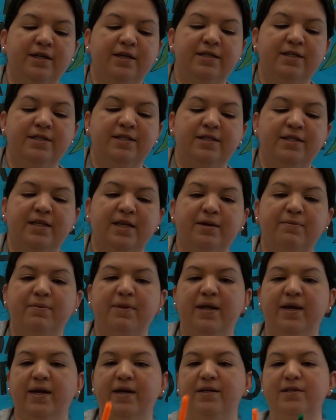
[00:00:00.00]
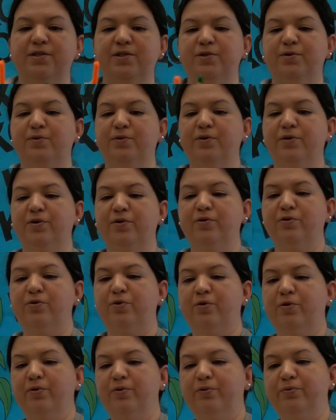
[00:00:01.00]
sea plants or
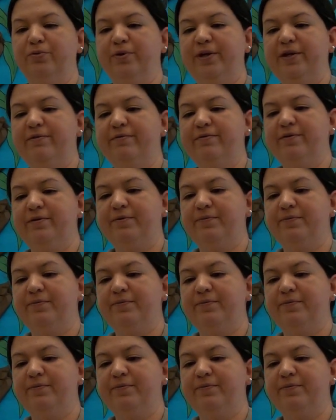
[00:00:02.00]
coral reef.